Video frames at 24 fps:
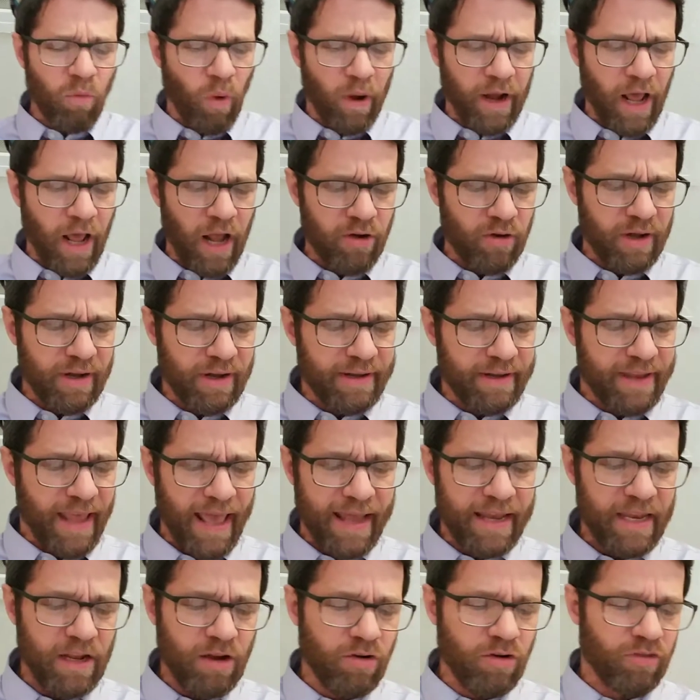
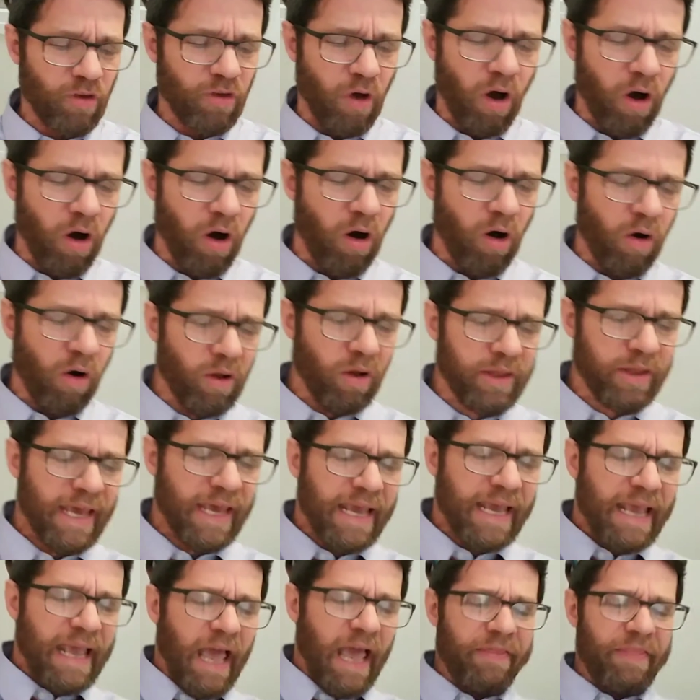110 years old,
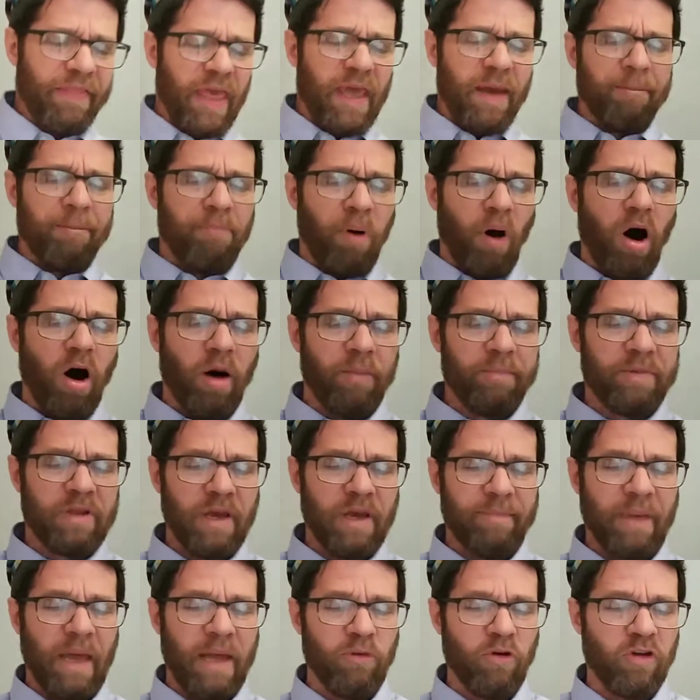and they embalmed
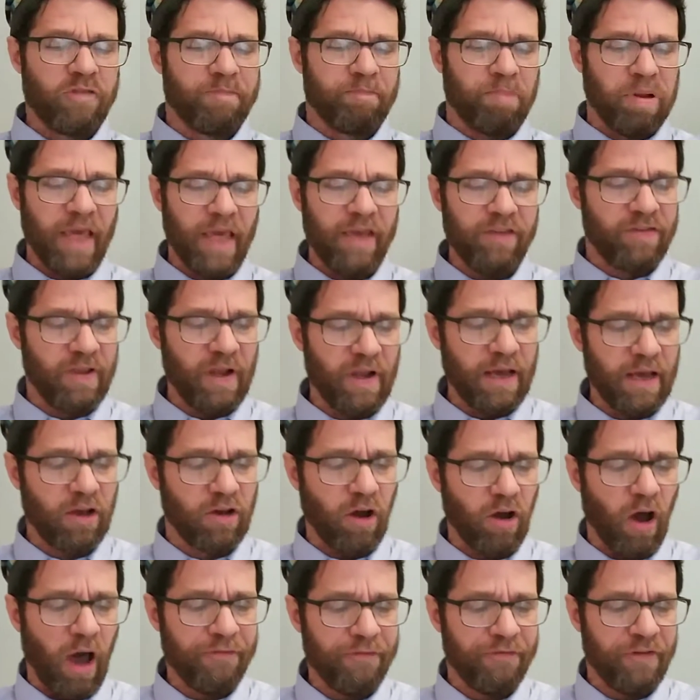him, and he was placed in a
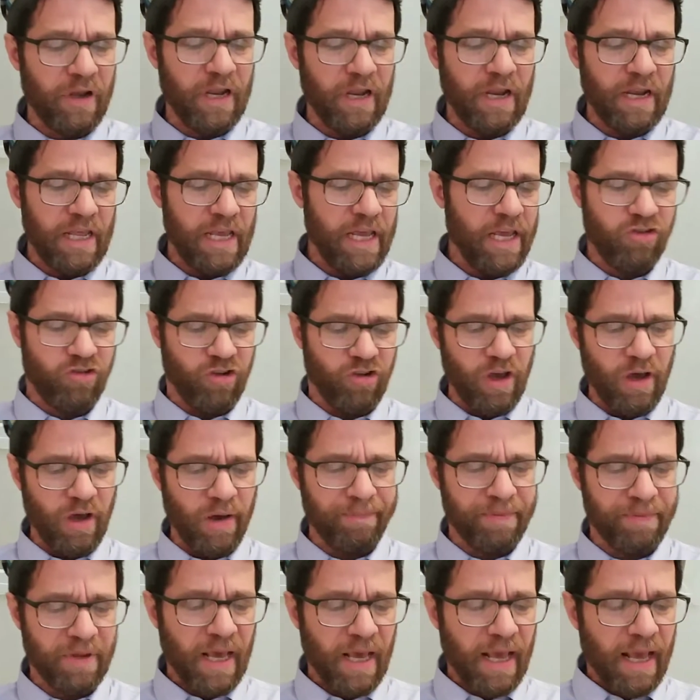coffin in
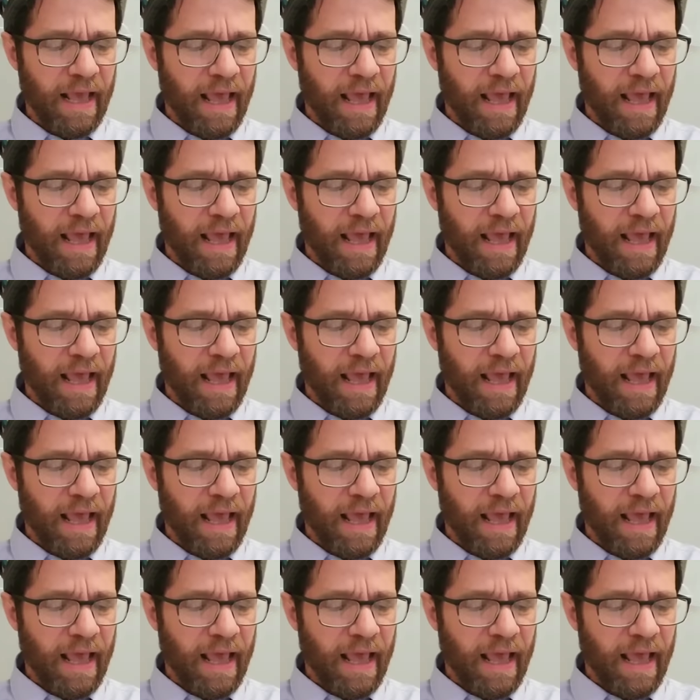Egypt.